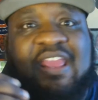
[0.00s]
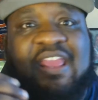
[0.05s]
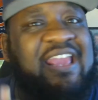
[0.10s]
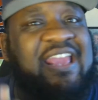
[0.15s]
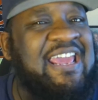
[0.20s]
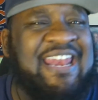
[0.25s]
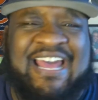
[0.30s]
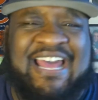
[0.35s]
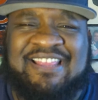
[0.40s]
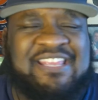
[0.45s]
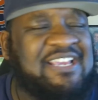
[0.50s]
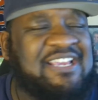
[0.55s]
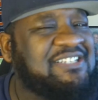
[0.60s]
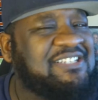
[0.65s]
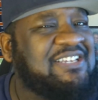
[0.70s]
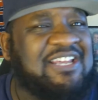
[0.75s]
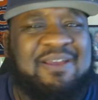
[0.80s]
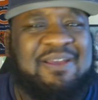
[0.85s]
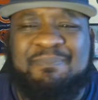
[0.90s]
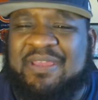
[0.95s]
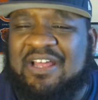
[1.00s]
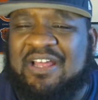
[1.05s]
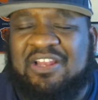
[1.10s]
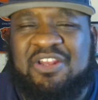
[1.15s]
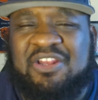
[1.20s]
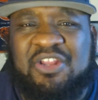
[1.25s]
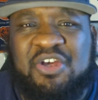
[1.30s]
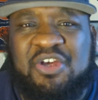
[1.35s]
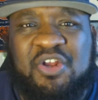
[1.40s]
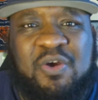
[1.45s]
and I think it's going to be a
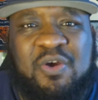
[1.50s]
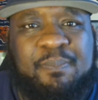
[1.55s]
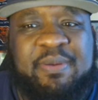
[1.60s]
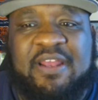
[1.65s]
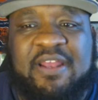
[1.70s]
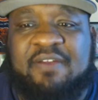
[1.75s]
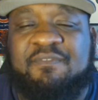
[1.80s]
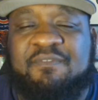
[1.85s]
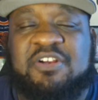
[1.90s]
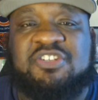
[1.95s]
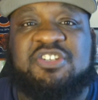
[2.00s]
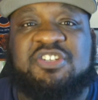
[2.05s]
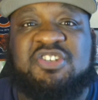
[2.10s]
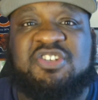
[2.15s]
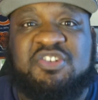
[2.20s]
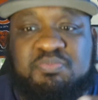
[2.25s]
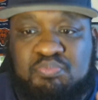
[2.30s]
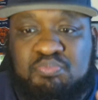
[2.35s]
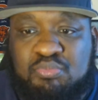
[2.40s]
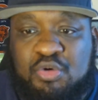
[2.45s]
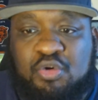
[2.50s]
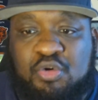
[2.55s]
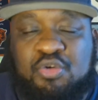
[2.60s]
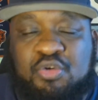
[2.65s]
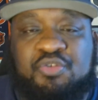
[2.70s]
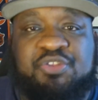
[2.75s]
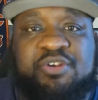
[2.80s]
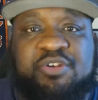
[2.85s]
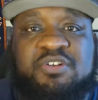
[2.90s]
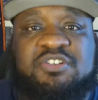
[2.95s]
little bit of a
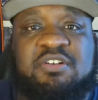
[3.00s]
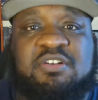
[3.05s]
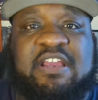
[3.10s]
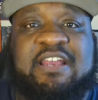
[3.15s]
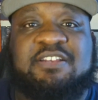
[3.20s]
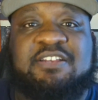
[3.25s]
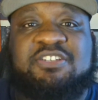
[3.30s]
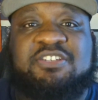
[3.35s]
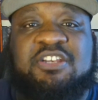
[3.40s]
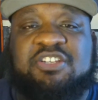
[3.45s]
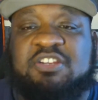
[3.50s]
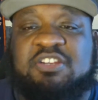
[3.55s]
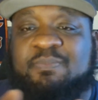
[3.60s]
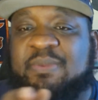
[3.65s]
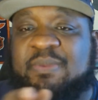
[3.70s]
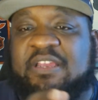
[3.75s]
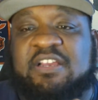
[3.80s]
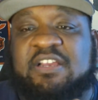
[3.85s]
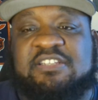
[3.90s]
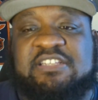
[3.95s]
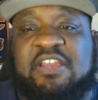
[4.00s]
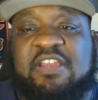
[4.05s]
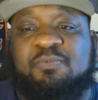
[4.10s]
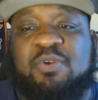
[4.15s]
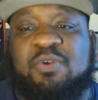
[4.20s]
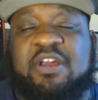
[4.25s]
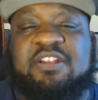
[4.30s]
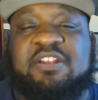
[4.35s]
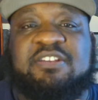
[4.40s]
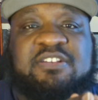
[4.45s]
smoother transition because they
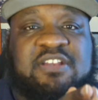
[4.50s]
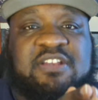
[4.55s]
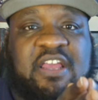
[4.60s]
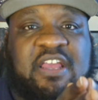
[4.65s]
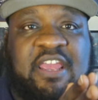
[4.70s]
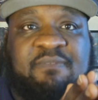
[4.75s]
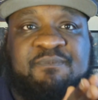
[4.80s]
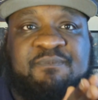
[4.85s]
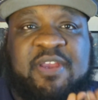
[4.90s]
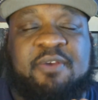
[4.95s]
run a very